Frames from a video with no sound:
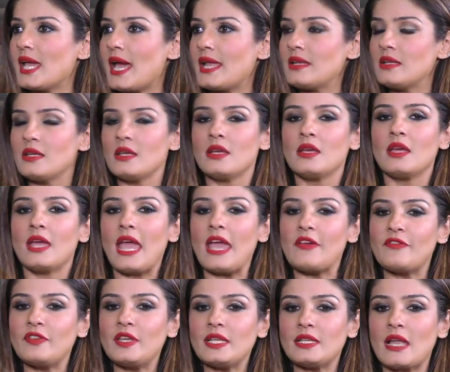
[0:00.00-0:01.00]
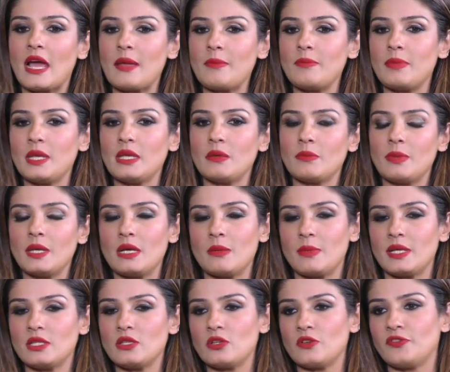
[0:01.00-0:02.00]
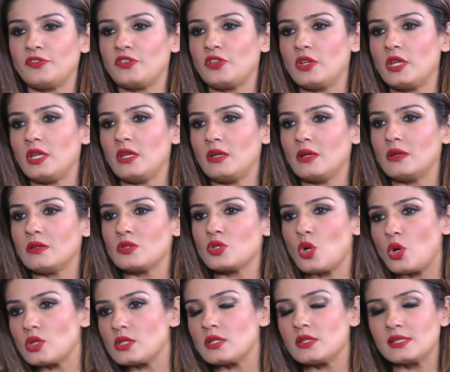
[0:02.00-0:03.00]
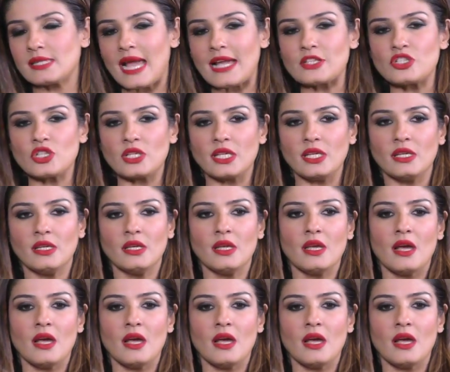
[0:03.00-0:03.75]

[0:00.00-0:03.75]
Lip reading: And every time being a mother of three daughters, actually,